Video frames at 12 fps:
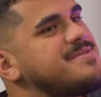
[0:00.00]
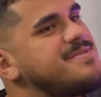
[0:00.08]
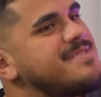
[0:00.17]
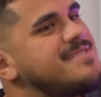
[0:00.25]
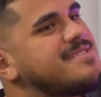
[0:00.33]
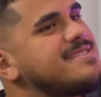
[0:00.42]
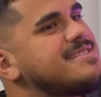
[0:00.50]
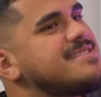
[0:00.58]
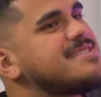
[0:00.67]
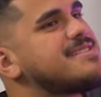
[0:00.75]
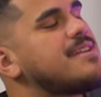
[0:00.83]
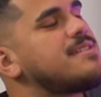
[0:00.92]
dude. Yeah.
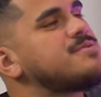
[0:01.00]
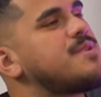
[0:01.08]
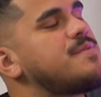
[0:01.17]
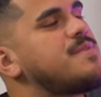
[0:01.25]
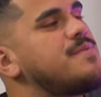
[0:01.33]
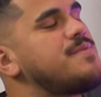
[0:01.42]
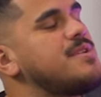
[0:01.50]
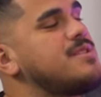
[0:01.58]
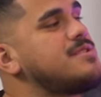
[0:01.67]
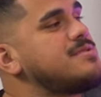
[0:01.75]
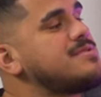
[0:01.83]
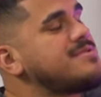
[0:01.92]
That's off the
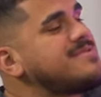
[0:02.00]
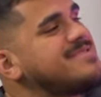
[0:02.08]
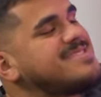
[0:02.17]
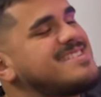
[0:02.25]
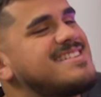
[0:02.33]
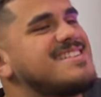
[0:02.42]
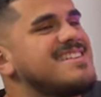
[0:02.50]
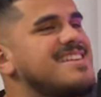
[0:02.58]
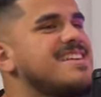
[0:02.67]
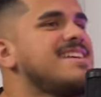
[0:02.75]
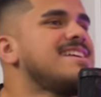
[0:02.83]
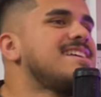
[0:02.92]
field. I think